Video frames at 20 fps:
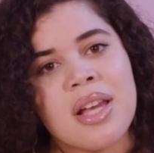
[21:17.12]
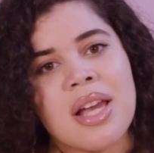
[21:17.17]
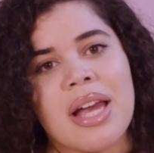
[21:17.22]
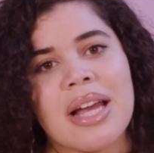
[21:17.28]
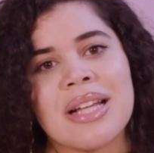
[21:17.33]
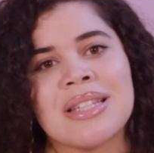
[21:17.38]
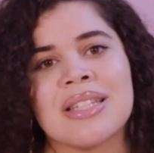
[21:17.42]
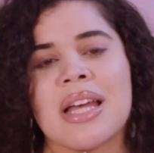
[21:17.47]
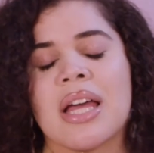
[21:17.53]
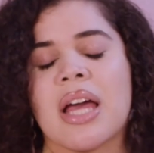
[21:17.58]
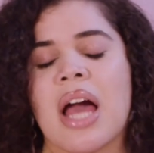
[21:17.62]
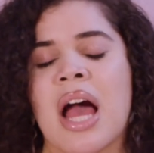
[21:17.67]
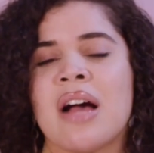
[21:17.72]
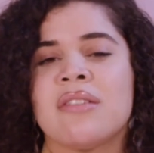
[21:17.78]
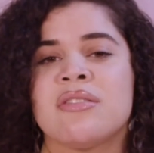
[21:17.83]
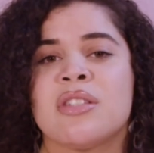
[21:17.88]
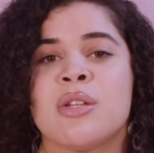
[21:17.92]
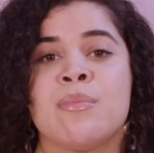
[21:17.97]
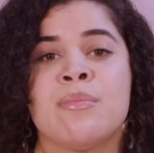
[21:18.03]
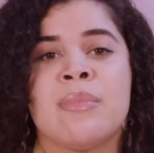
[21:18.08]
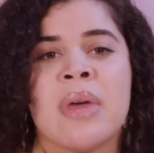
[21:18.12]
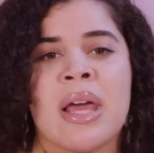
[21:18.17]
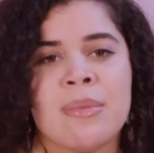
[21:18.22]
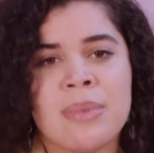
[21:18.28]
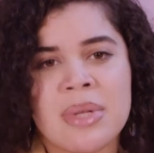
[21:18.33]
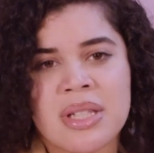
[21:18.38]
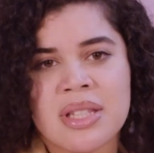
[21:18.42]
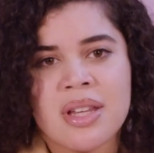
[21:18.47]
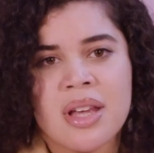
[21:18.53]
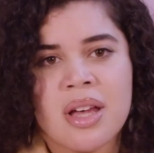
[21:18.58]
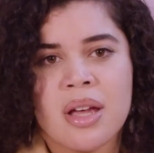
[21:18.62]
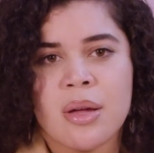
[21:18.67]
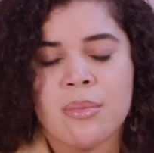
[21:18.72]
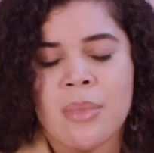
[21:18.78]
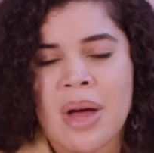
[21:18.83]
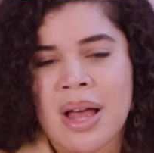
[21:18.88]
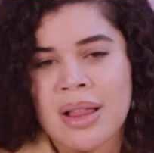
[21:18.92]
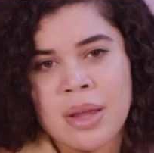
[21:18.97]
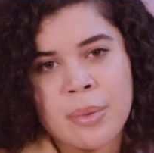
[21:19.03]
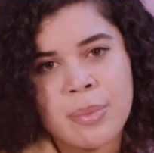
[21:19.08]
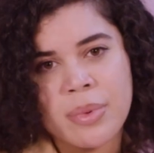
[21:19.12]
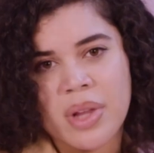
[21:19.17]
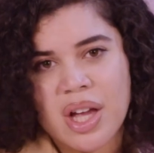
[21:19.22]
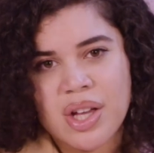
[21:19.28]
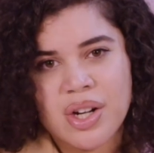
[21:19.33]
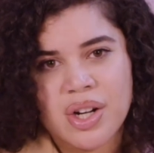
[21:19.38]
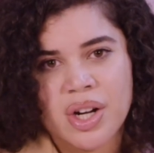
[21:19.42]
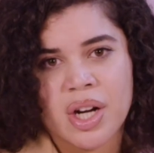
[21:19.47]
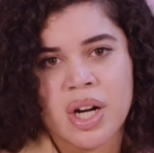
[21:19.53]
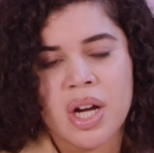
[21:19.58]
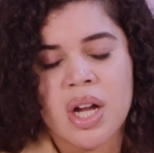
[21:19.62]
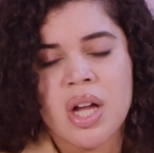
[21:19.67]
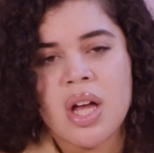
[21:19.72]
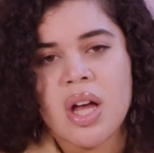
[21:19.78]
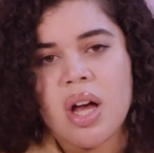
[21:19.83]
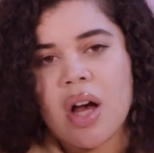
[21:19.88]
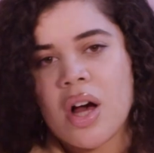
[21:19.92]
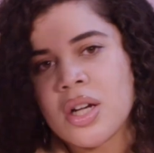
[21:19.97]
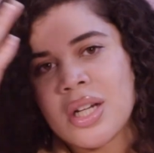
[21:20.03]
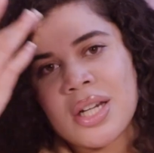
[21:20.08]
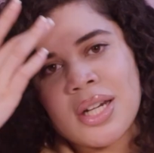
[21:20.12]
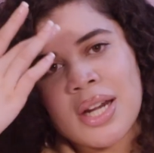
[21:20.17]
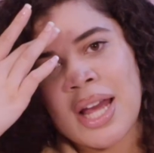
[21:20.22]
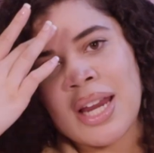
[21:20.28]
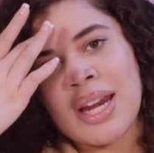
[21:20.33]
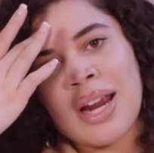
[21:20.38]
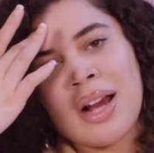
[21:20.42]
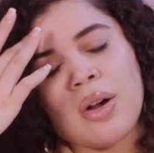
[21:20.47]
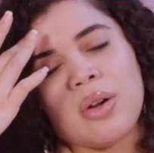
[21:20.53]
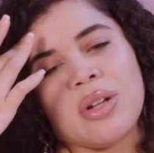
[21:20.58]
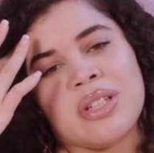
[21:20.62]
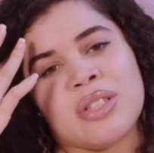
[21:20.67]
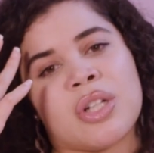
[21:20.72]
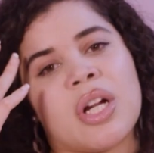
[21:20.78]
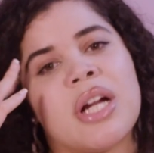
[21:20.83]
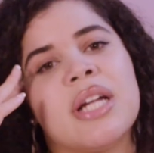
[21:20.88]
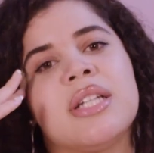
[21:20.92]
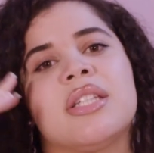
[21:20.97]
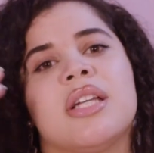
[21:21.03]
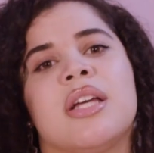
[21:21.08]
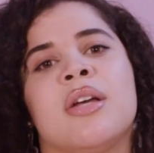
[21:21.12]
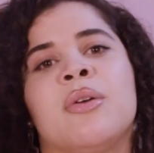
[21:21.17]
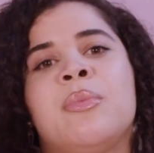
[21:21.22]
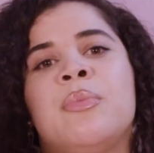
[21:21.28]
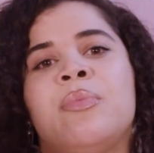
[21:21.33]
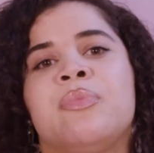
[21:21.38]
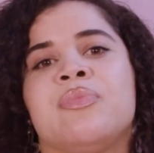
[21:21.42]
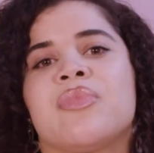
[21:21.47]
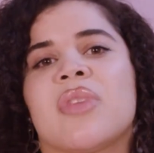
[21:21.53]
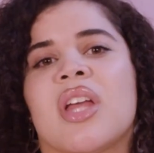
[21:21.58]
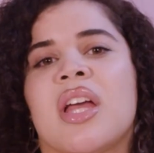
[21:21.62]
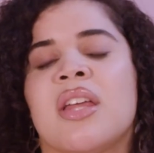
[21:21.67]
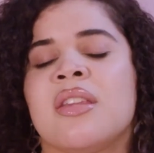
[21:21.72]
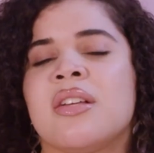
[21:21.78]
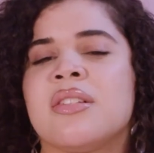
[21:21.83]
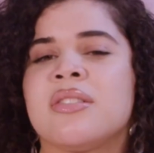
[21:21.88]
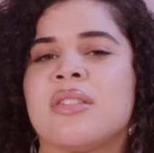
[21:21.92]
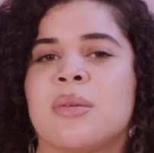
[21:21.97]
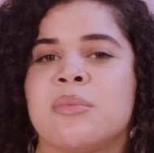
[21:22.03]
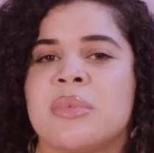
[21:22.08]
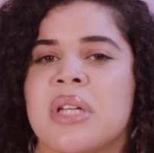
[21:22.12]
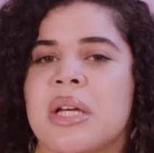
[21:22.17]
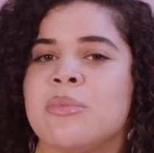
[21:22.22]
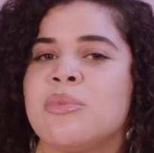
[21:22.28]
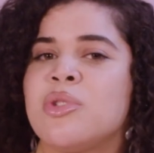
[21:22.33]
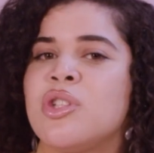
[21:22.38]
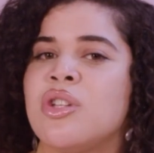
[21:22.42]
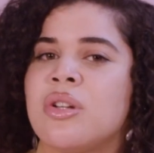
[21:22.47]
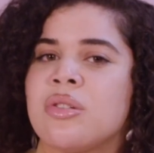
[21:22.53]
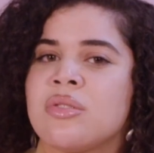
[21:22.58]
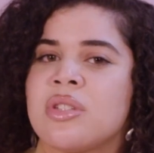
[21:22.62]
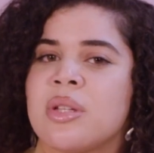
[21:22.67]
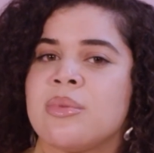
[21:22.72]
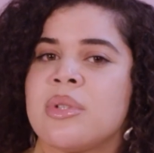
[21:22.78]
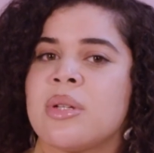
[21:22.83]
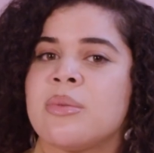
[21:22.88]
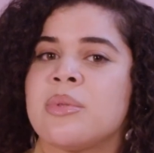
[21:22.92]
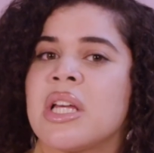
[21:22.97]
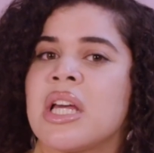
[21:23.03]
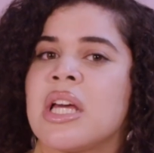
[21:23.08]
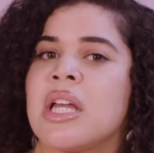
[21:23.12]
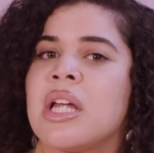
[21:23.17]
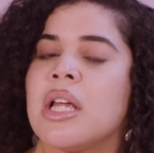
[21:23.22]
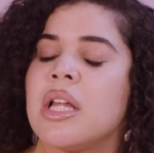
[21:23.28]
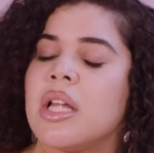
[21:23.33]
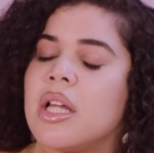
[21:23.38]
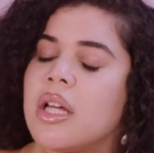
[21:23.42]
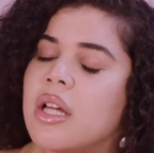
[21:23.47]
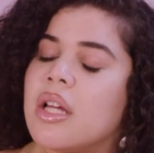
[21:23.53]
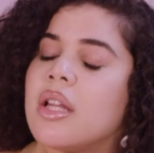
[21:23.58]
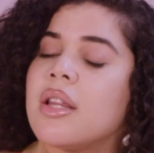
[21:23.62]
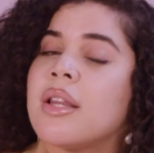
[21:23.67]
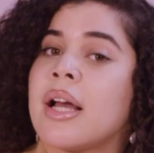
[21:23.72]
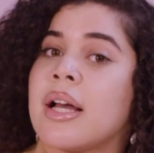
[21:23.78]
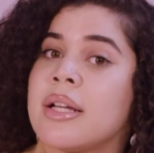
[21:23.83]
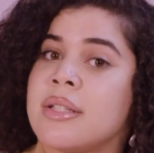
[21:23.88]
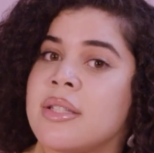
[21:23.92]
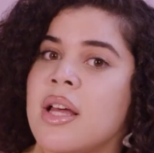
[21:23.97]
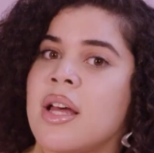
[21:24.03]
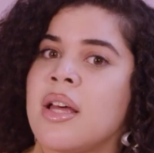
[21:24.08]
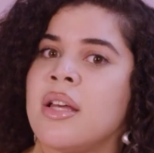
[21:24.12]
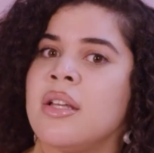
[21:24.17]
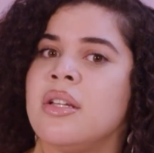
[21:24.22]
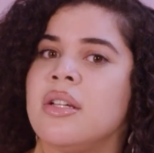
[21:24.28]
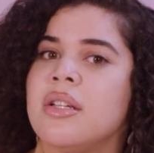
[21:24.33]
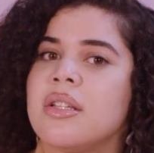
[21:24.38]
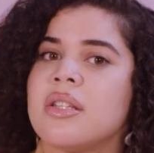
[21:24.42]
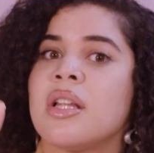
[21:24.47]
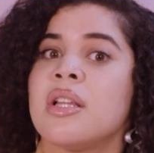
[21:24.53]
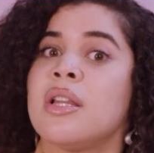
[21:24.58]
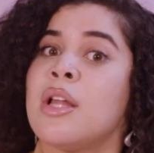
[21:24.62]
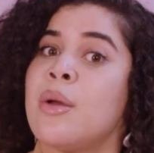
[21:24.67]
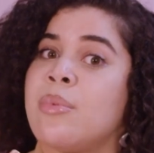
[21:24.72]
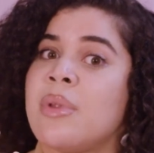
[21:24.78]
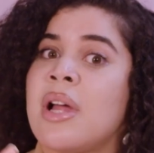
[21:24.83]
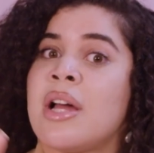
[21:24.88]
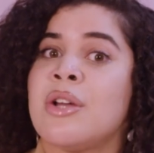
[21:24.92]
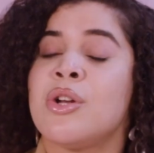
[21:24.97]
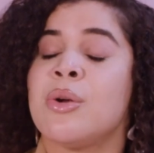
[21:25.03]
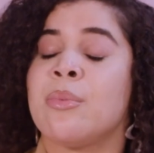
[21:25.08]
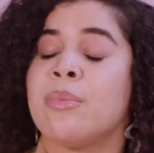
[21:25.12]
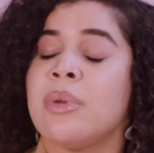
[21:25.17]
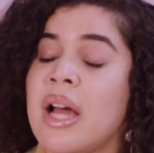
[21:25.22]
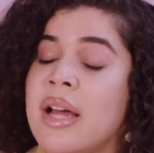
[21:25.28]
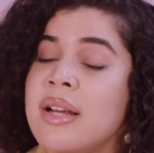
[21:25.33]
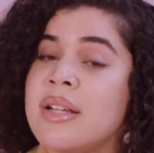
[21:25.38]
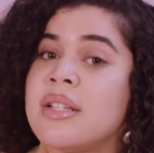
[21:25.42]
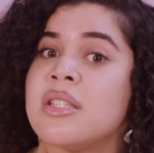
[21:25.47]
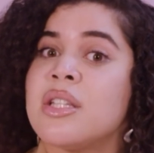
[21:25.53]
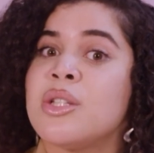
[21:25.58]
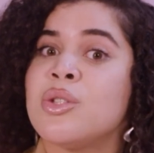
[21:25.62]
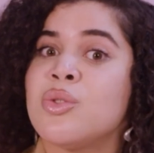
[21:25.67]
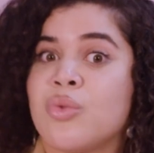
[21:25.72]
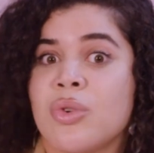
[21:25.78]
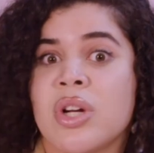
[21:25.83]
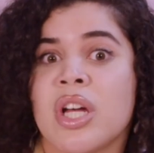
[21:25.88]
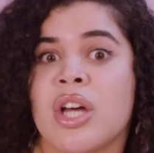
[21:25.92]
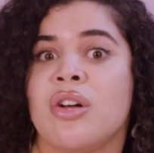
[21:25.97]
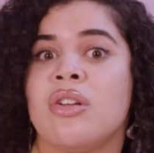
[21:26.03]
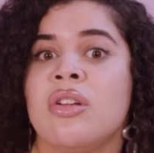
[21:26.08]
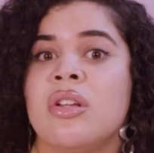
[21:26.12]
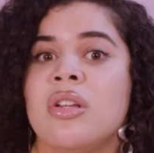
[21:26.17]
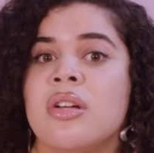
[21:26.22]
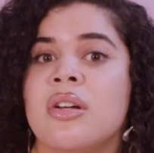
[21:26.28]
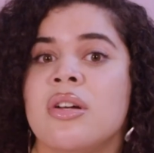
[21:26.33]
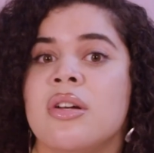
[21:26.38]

It's like I have to babysit my lip liner on a night out. It's crazy. And then sometimes, you know, sometimes I get, like I said, the lip liner blindness is real.